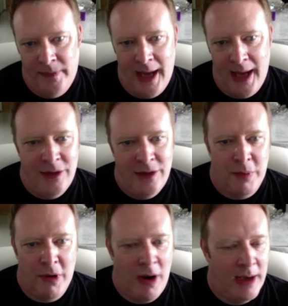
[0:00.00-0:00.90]

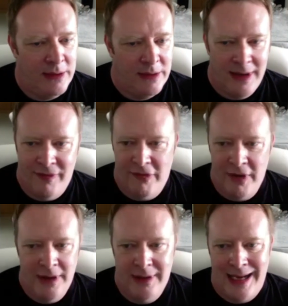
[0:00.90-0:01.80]
enterprise,
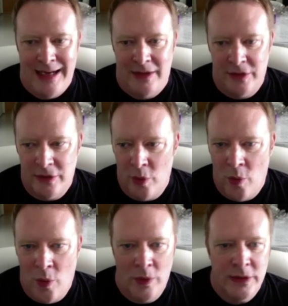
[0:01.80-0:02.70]
different data
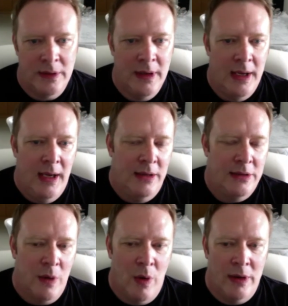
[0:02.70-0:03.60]
stores, and
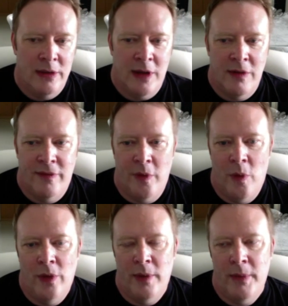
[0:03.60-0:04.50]
so on and so
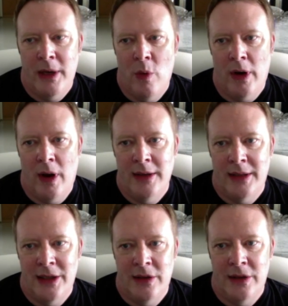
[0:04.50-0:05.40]
forth. I mean,
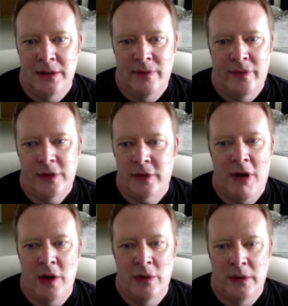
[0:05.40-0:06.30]
organizations have
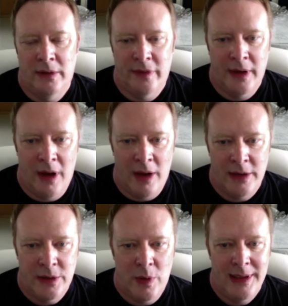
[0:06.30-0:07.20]
struggled for the
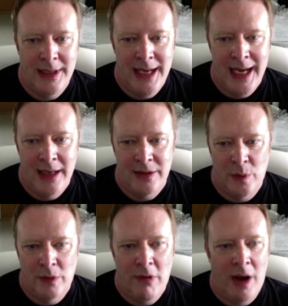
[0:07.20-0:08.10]
last 20 years
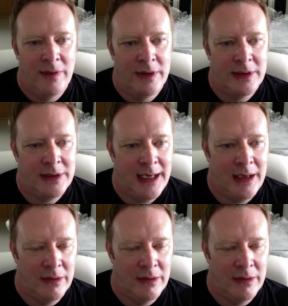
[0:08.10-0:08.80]
to arrive at a single